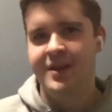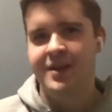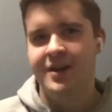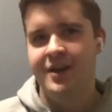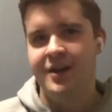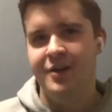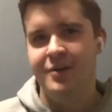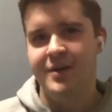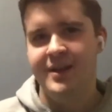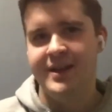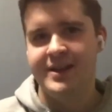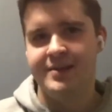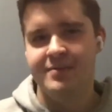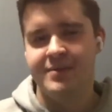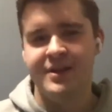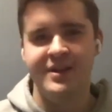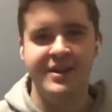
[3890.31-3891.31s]
oh, well, like, um,
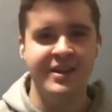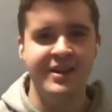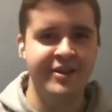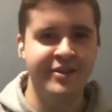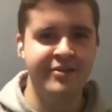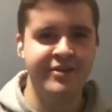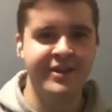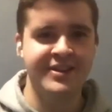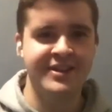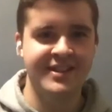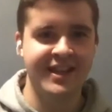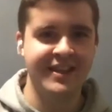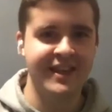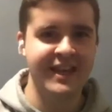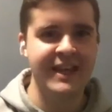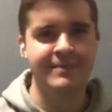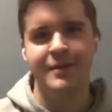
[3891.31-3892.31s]
couldn't you like just like
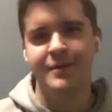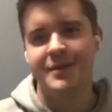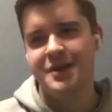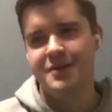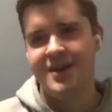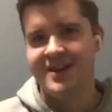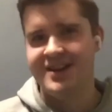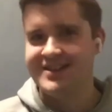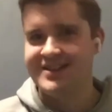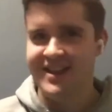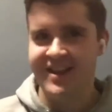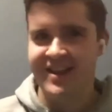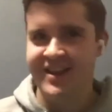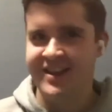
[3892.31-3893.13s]
think about what you want to say?